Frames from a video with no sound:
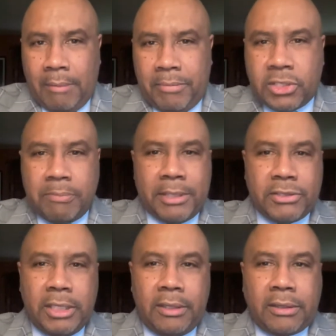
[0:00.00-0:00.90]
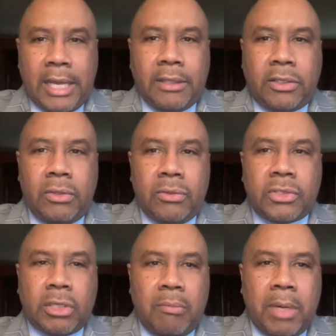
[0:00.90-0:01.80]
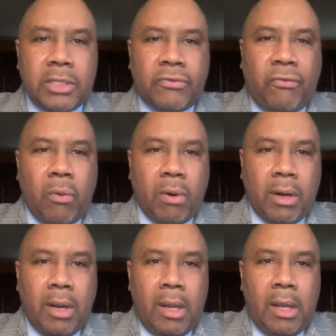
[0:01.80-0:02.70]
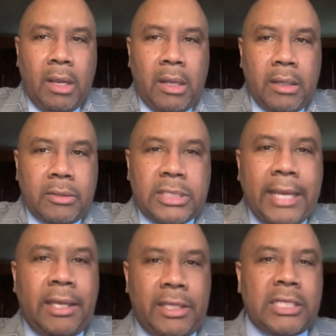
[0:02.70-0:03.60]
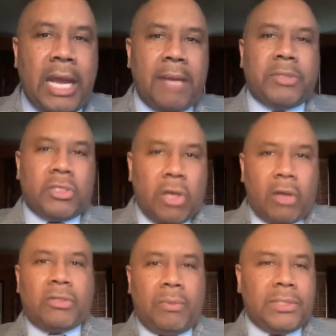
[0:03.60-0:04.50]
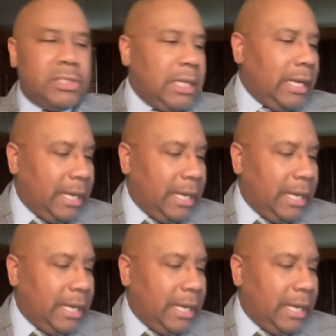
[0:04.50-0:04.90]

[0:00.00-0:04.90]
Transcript: Uh, Mr. Busteed, thank you so much for taking the time to talk to us today.